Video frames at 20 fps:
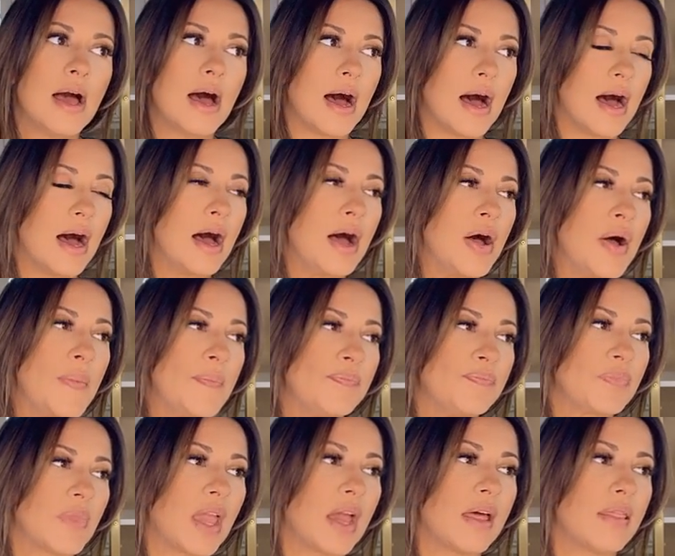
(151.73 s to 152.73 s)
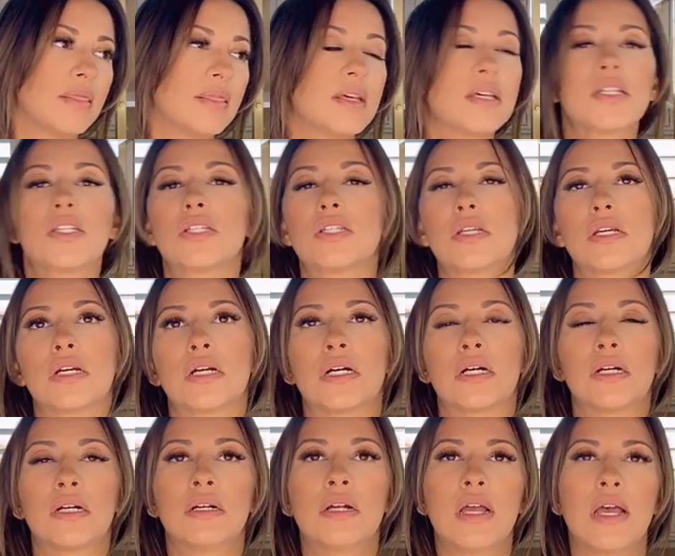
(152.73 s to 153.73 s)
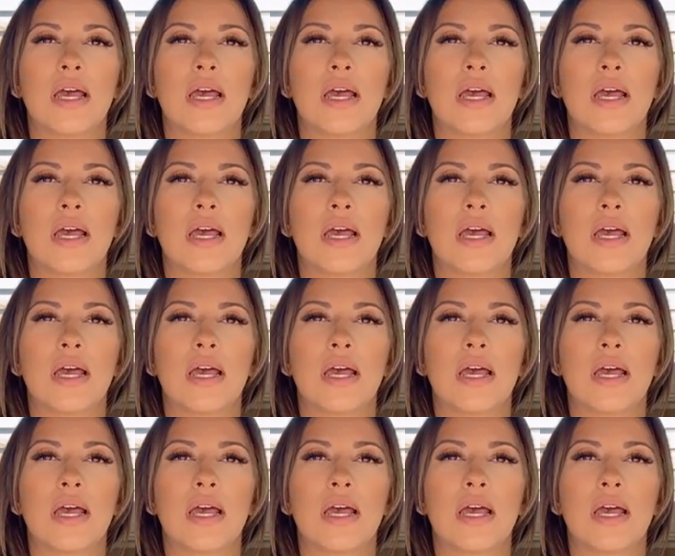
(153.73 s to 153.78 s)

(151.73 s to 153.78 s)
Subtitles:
And this year,